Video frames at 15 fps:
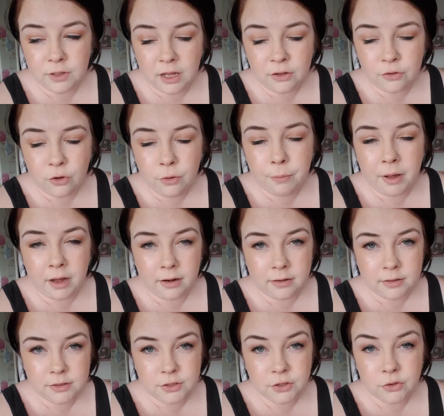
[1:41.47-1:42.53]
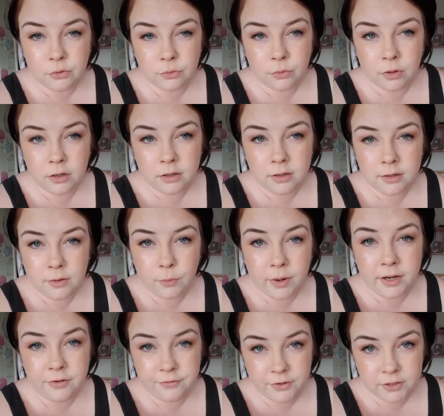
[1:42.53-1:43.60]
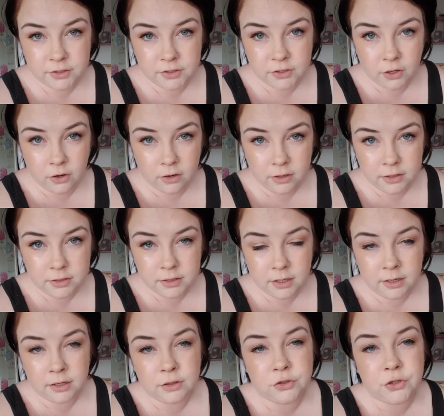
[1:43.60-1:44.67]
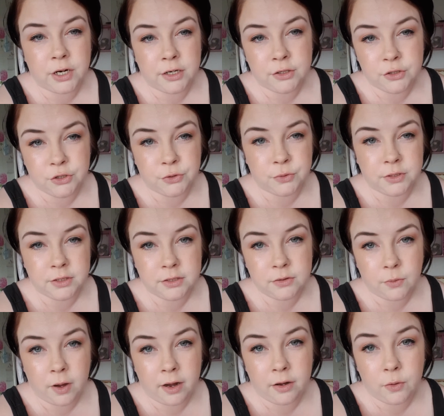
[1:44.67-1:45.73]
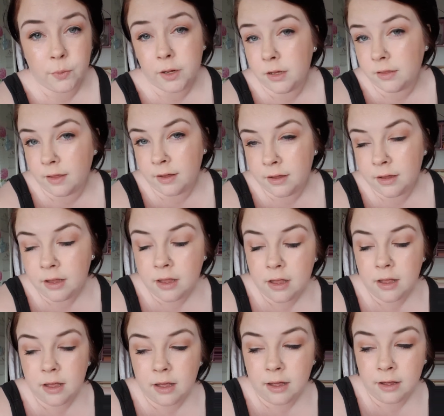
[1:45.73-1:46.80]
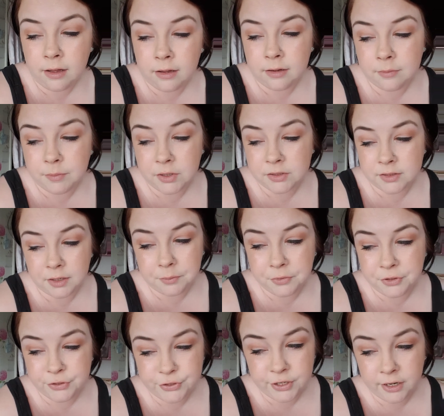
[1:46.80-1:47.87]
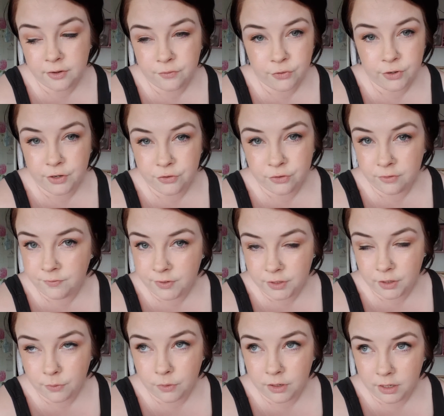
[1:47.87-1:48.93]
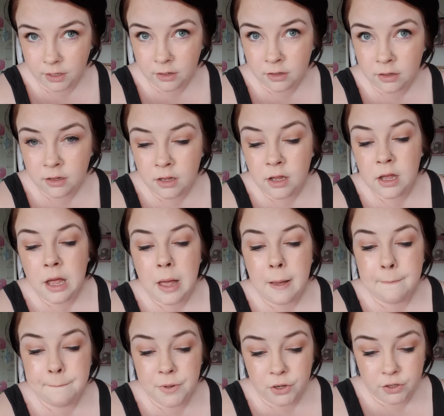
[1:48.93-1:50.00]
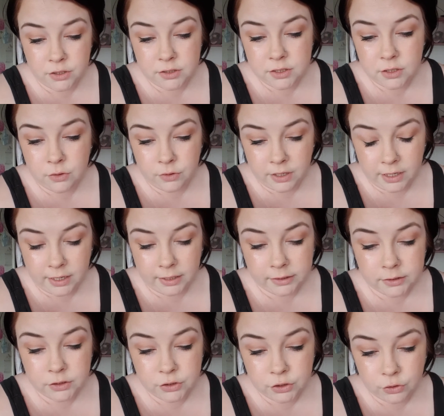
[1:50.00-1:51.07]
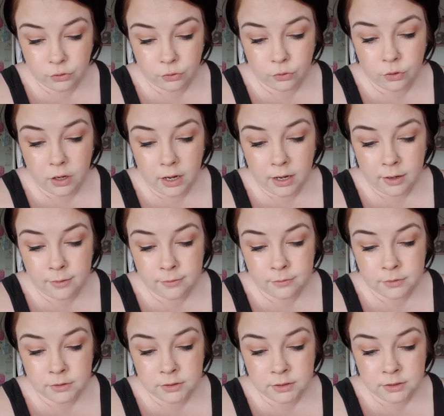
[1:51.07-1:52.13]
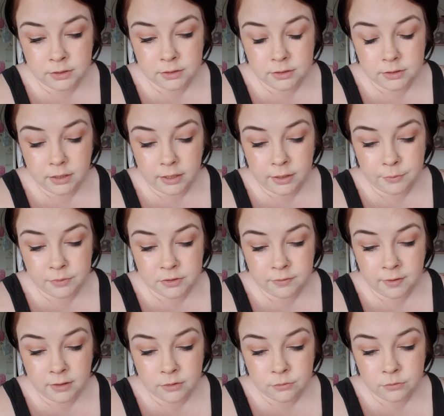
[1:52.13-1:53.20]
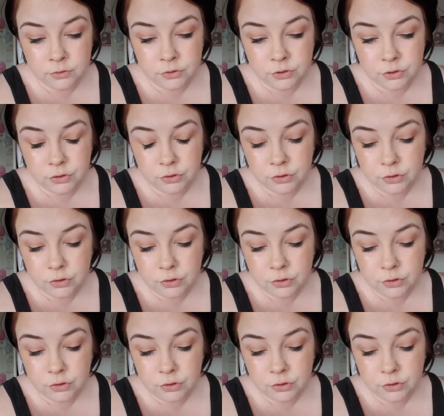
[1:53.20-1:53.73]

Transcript: I'll go back to when it first started, and I'll try and do this quite quickly, uh, because I appreciate I've already done a video on it but, okay, so I was, it was around,